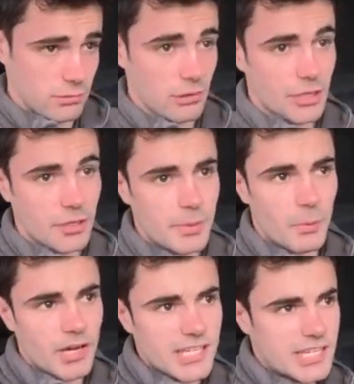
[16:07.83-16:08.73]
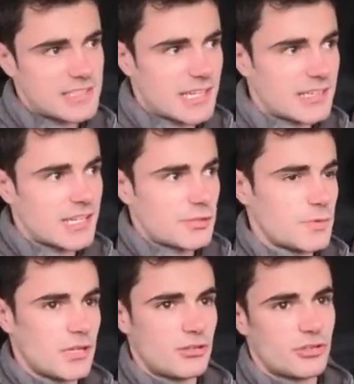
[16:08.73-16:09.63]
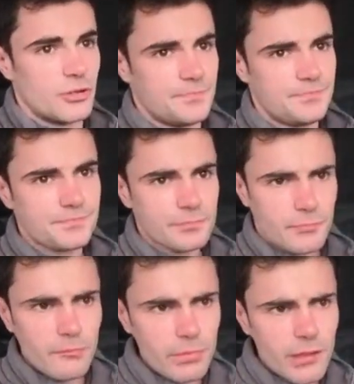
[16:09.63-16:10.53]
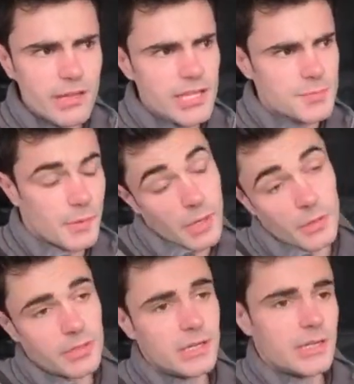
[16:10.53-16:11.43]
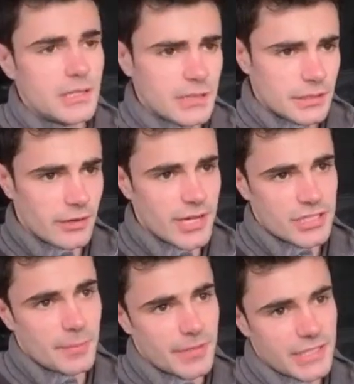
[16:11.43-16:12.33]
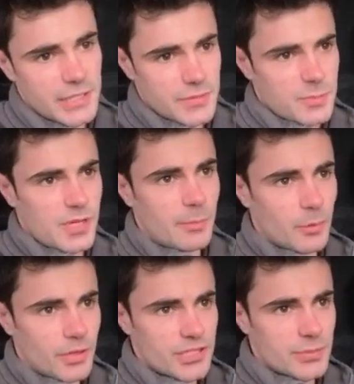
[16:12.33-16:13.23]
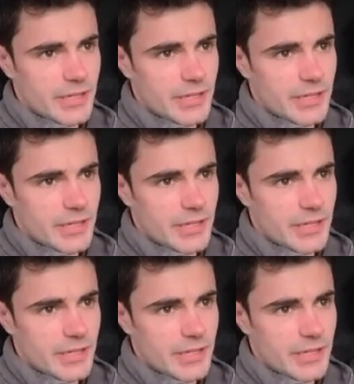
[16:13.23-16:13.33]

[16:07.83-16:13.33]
Luckily I've been working inside this week, so that's what the last couple of days it's been a bonus.